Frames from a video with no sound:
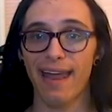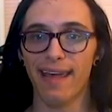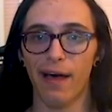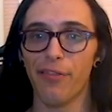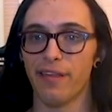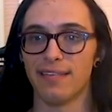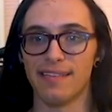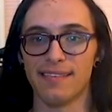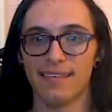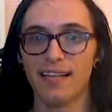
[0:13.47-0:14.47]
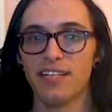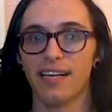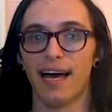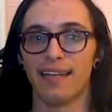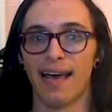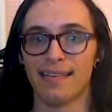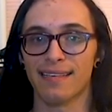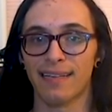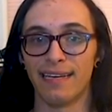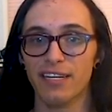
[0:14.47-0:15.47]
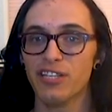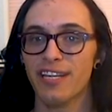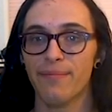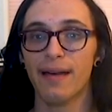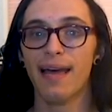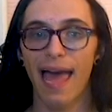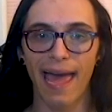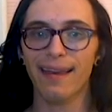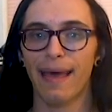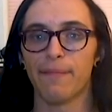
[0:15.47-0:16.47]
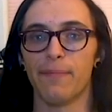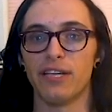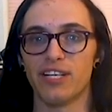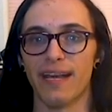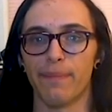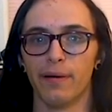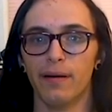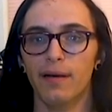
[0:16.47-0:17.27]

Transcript: and healthy since Sanchin Kata has conditioned him and kept him in shape.